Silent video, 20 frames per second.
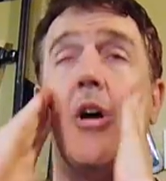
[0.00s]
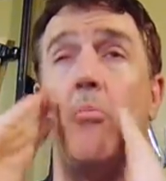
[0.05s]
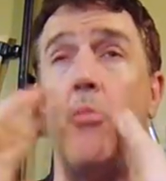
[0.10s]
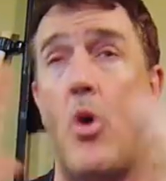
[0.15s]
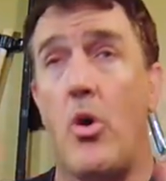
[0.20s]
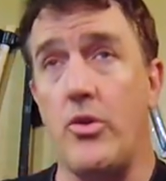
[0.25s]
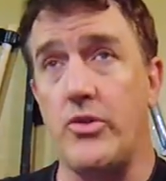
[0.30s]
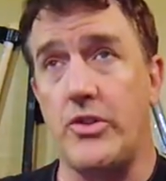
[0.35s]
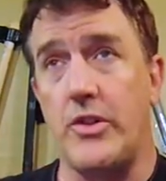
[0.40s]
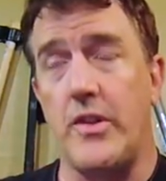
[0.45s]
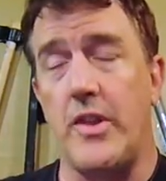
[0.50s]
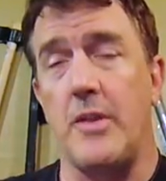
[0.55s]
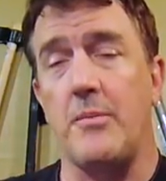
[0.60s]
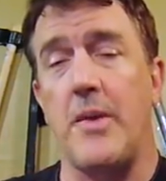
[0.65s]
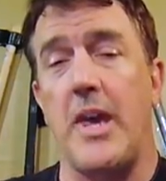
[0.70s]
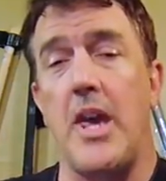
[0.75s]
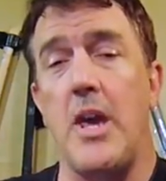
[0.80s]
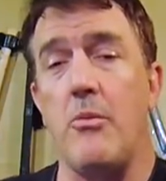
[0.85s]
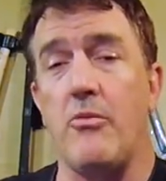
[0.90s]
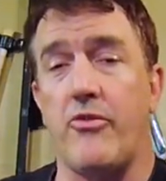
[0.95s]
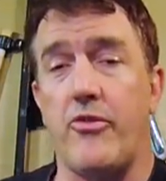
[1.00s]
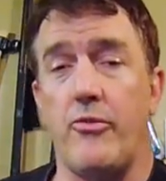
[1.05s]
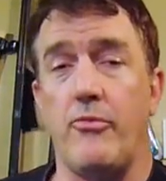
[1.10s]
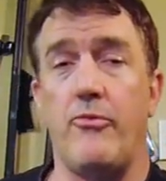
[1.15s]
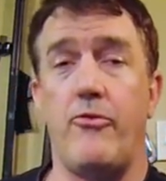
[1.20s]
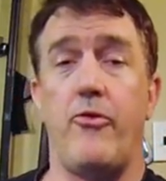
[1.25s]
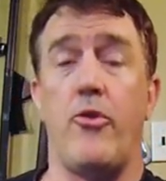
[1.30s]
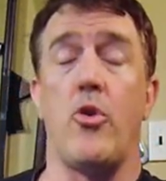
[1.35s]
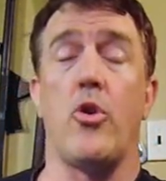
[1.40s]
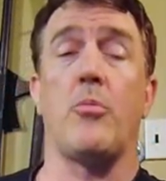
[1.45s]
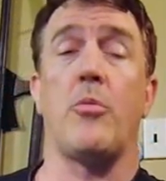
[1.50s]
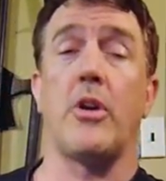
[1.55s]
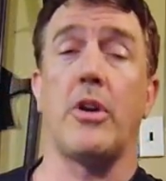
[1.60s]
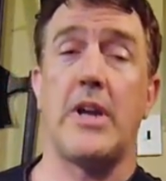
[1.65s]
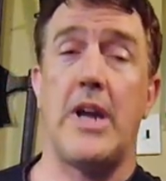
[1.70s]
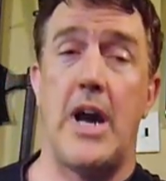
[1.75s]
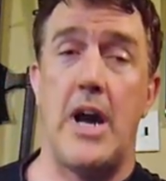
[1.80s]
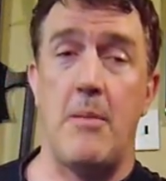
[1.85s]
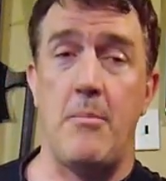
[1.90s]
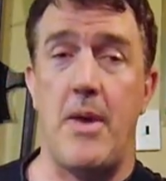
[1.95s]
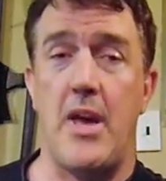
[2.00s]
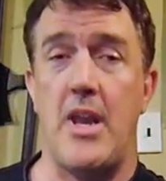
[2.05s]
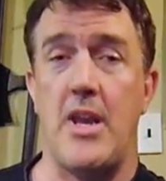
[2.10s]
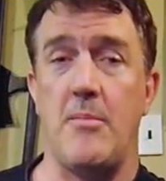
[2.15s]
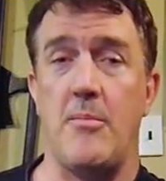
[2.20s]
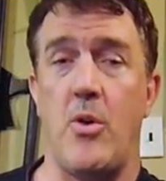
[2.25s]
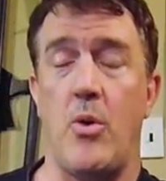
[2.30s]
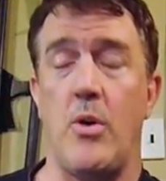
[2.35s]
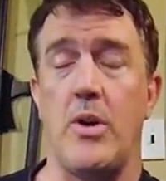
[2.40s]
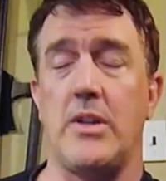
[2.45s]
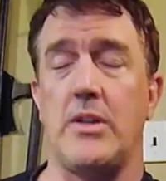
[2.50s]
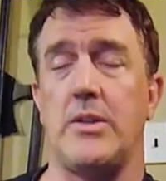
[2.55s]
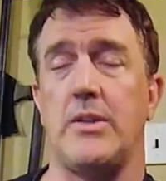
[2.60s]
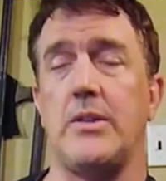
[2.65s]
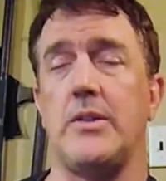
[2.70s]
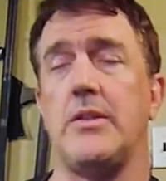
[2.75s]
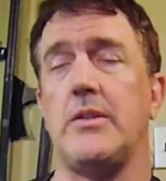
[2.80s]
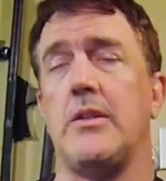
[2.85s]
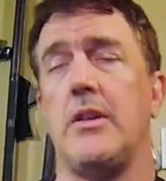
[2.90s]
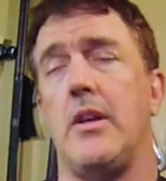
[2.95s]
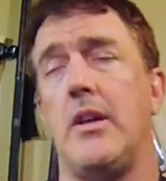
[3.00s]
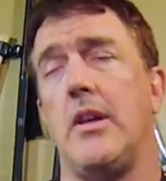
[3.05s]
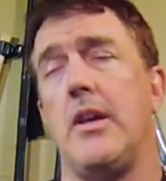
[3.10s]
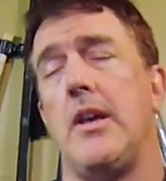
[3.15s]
Most of them came from former combat MOSs.